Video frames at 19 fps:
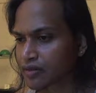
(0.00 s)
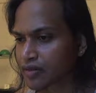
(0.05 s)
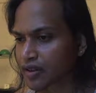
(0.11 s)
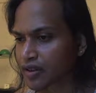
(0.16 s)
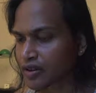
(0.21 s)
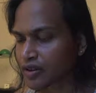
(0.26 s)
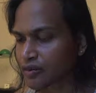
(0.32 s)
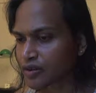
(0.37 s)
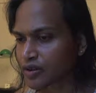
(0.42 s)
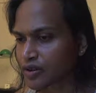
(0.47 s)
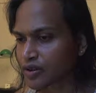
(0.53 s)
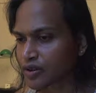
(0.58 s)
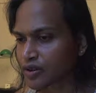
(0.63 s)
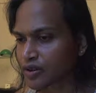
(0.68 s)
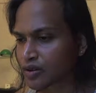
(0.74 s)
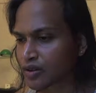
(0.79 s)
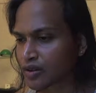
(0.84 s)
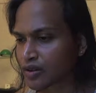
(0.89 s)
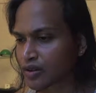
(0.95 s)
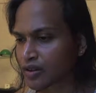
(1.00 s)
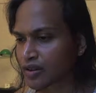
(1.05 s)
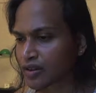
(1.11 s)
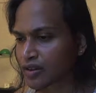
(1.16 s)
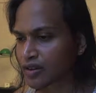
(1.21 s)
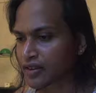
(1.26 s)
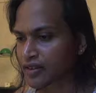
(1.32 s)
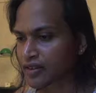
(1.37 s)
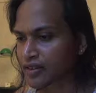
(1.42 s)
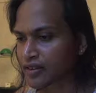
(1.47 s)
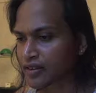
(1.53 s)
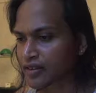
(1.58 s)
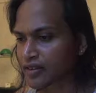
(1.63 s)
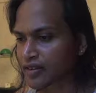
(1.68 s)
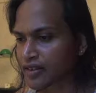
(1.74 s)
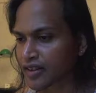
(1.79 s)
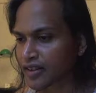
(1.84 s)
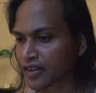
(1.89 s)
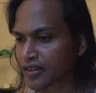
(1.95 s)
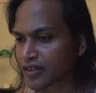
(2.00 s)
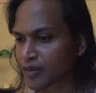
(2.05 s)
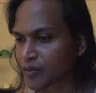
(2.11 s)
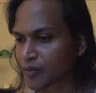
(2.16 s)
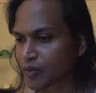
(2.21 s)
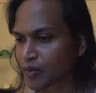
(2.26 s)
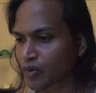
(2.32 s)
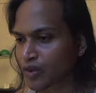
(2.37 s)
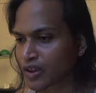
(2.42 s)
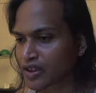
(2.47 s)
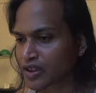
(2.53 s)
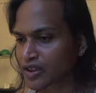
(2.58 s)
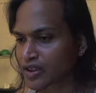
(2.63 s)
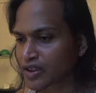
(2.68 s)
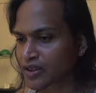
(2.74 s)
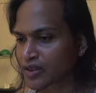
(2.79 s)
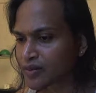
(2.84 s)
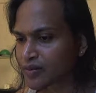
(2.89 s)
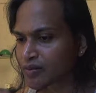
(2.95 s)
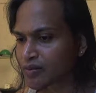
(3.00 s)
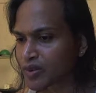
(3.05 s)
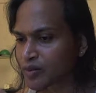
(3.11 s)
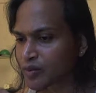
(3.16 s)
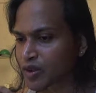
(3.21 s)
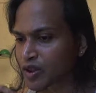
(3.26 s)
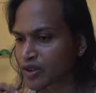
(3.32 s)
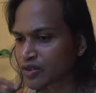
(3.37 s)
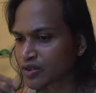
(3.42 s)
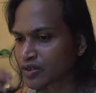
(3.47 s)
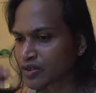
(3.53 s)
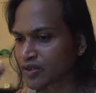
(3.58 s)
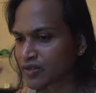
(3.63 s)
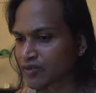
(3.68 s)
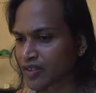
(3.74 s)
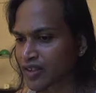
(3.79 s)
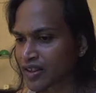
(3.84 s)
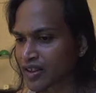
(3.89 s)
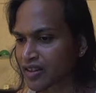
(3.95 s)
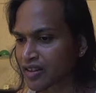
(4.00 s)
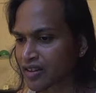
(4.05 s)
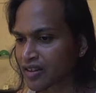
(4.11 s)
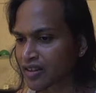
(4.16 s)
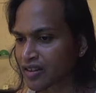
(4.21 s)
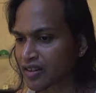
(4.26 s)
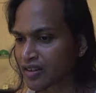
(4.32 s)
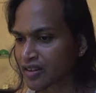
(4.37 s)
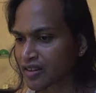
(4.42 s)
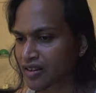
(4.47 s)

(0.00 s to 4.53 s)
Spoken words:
I don't know what to call it. It's like a depression, but it's sort of like a,